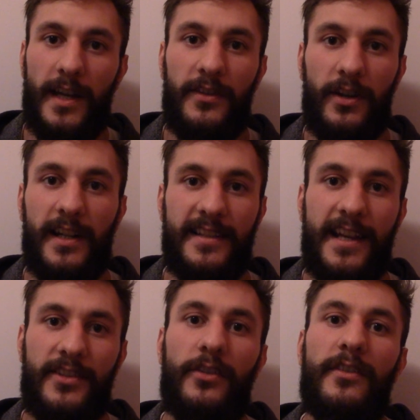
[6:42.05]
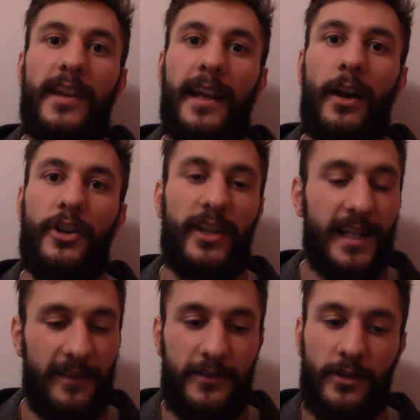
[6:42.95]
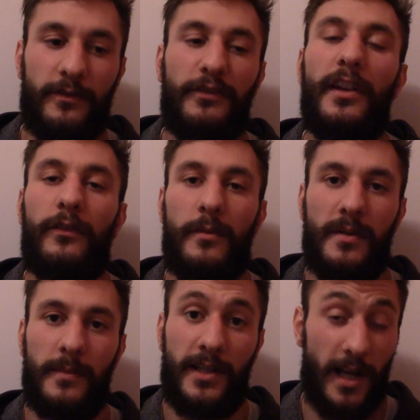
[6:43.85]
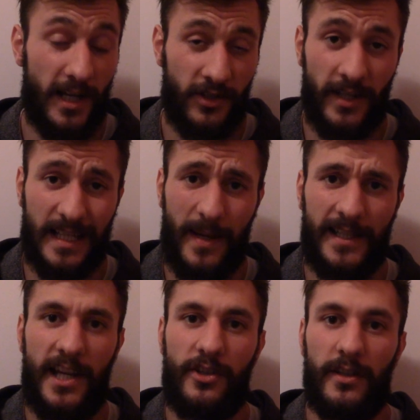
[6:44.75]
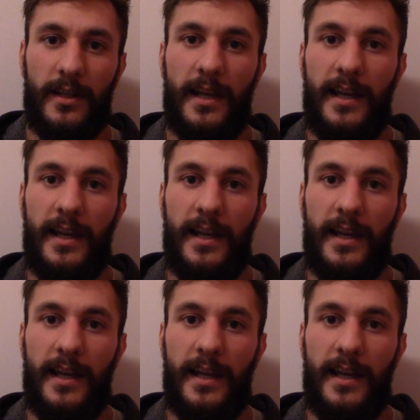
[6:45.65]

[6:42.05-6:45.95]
that they're going to say a certain thing, or you're going to get a certain feel from them, a certain expectation.